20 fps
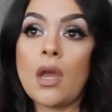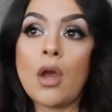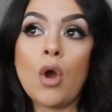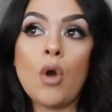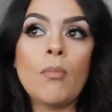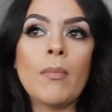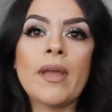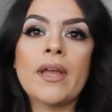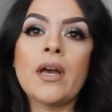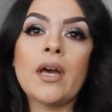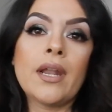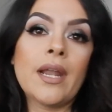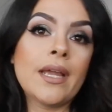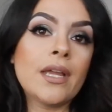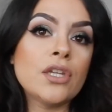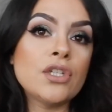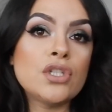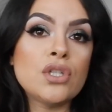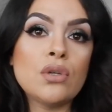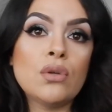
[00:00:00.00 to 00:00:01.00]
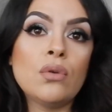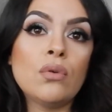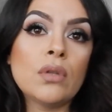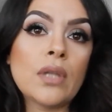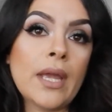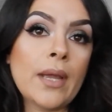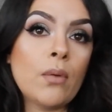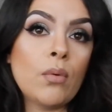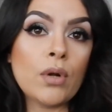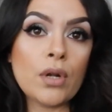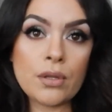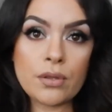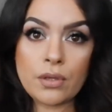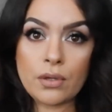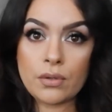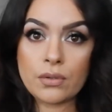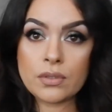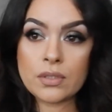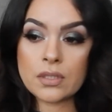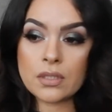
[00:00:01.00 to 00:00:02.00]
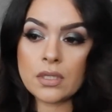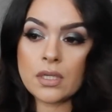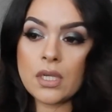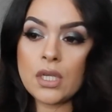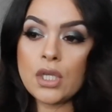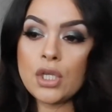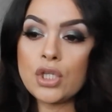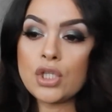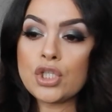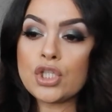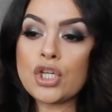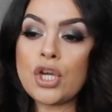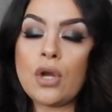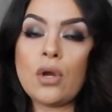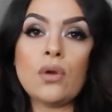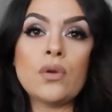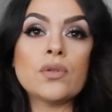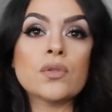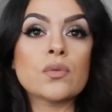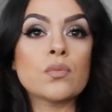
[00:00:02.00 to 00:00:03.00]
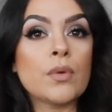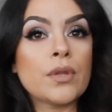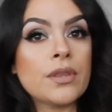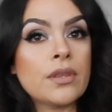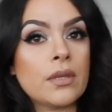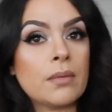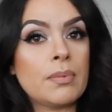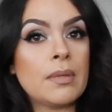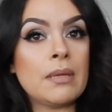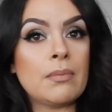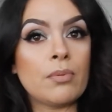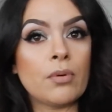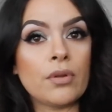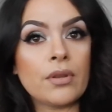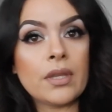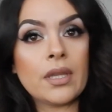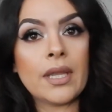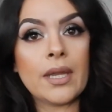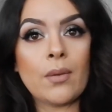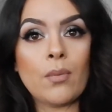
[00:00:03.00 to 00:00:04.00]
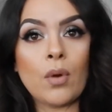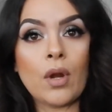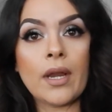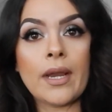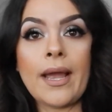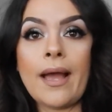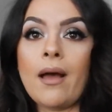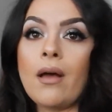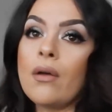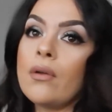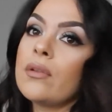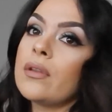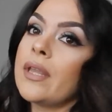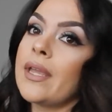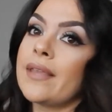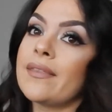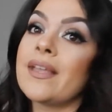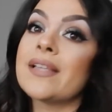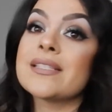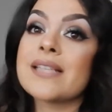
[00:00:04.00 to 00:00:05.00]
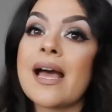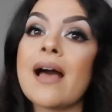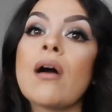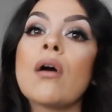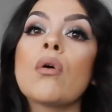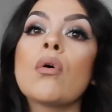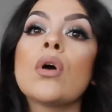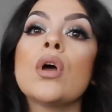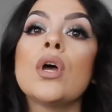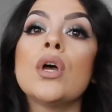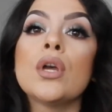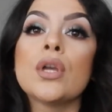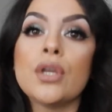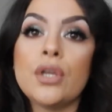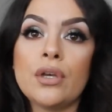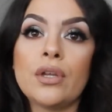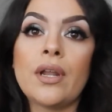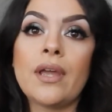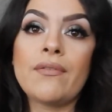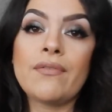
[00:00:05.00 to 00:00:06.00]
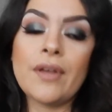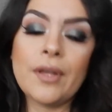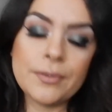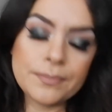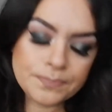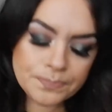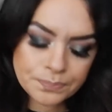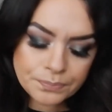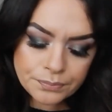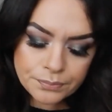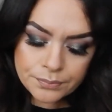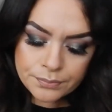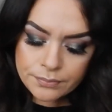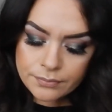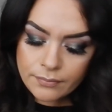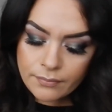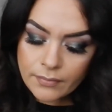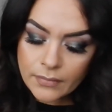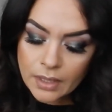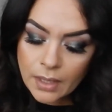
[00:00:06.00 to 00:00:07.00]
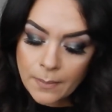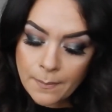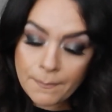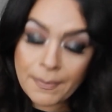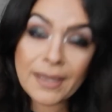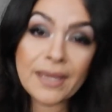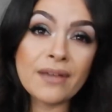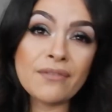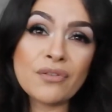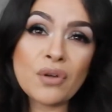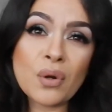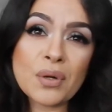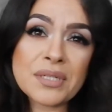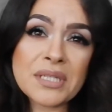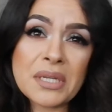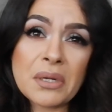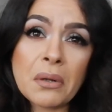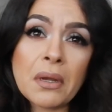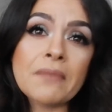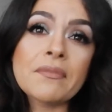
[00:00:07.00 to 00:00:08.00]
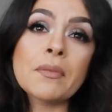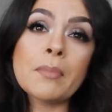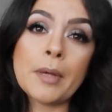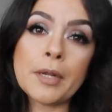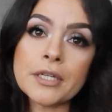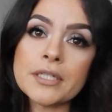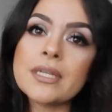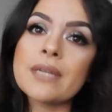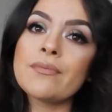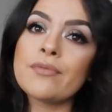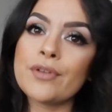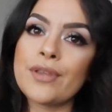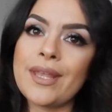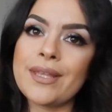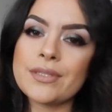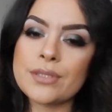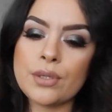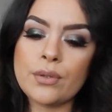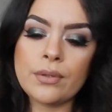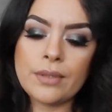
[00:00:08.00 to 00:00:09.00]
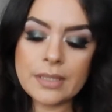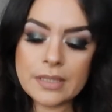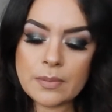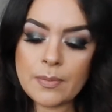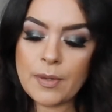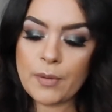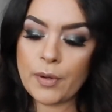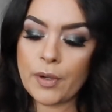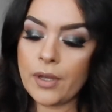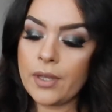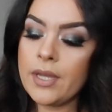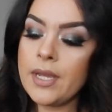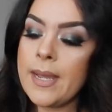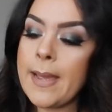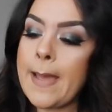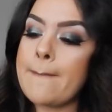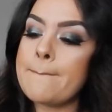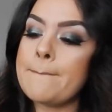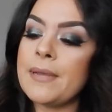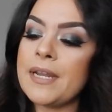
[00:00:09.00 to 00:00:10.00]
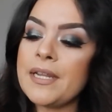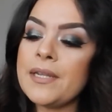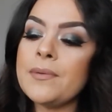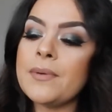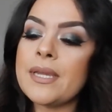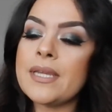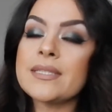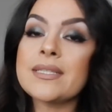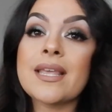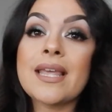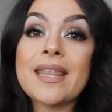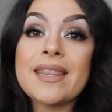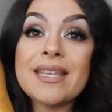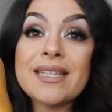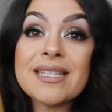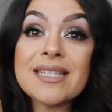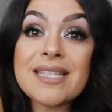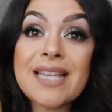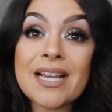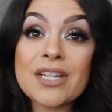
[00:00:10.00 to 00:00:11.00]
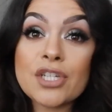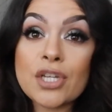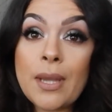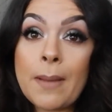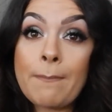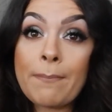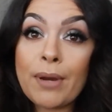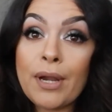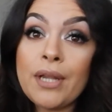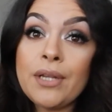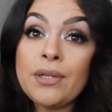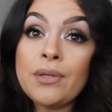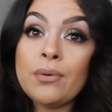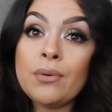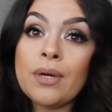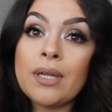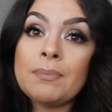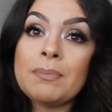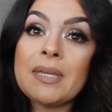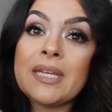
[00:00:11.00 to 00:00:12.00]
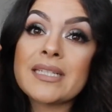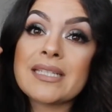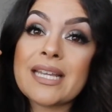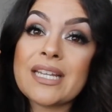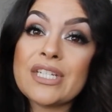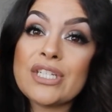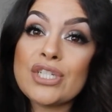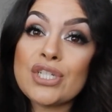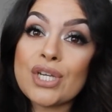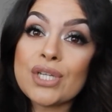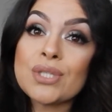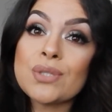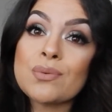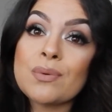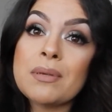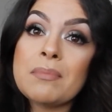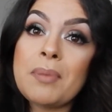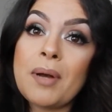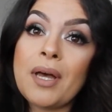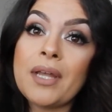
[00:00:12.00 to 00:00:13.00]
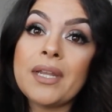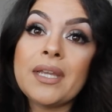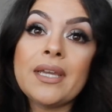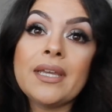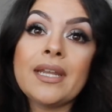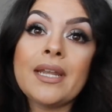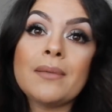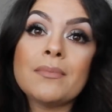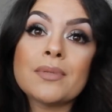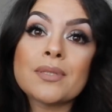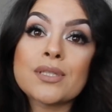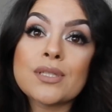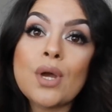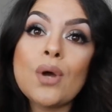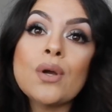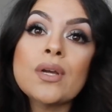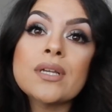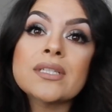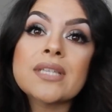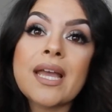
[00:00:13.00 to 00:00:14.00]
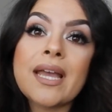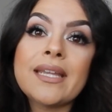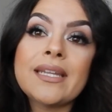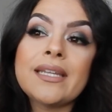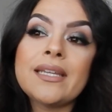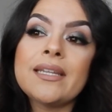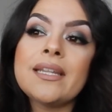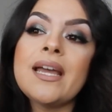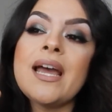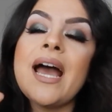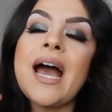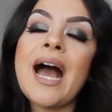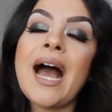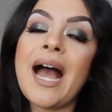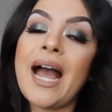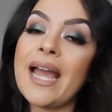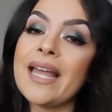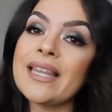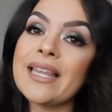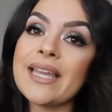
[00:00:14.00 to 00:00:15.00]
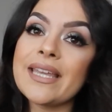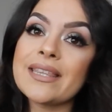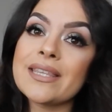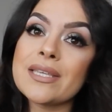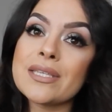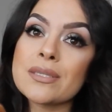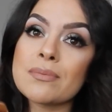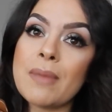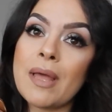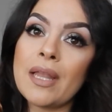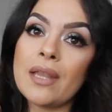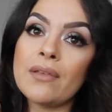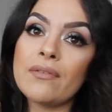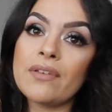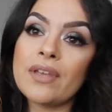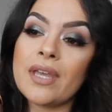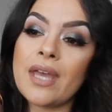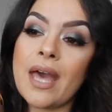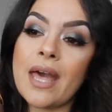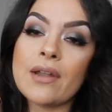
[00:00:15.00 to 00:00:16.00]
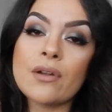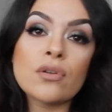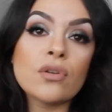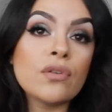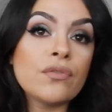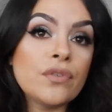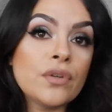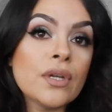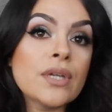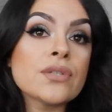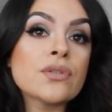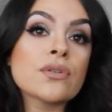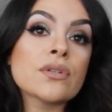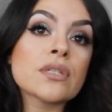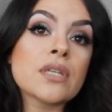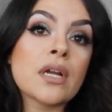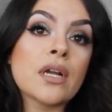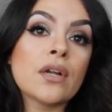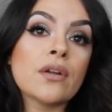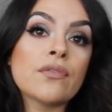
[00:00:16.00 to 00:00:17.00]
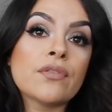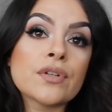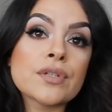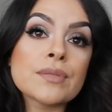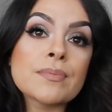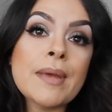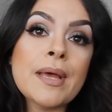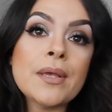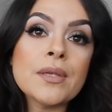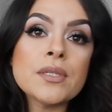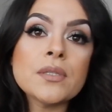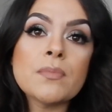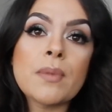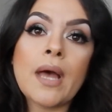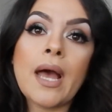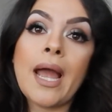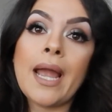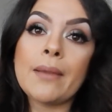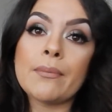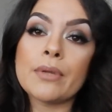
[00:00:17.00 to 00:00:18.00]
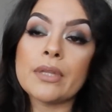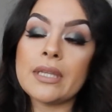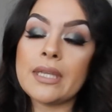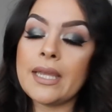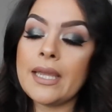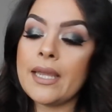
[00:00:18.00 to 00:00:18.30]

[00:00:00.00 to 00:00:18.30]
oh my God, I could do like one of those shows with the people that like work out. Like, that's how good I felt. But of course I don't have the body type for that, so let's be real. But anyways, this is actually a brand new one because I just rebought it and I'm so excited. I like the smell of it. I don't know if you guys are a sucker for smells, but I really